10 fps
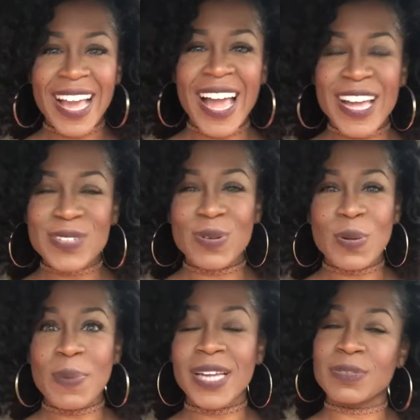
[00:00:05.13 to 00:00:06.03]
guys,
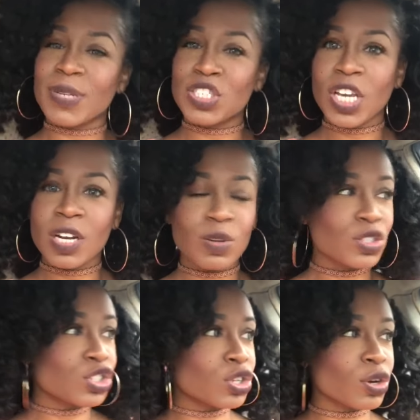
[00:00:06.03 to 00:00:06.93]
welcome back to my channel.
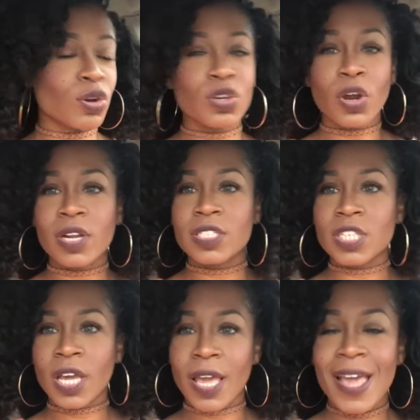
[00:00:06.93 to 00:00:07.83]
It's your girl Yarni
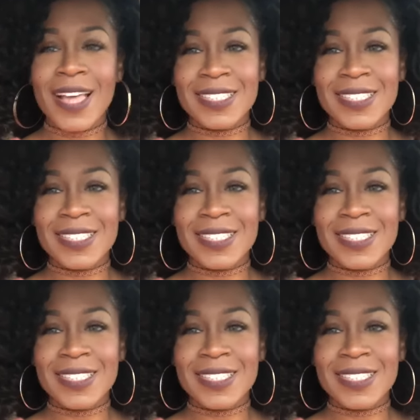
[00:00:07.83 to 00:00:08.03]
J.